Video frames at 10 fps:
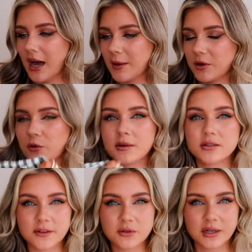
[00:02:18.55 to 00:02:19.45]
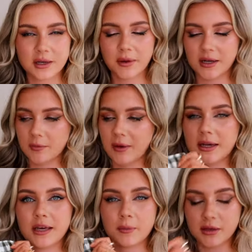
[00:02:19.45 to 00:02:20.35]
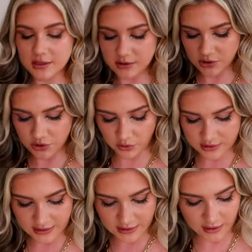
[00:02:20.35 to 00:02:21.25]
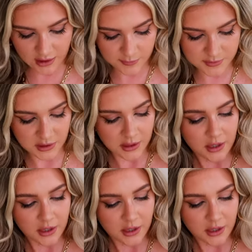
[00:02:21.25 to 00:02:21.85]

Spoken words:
It almost feels like a picnic blanket, but these are the shorts, and then it comes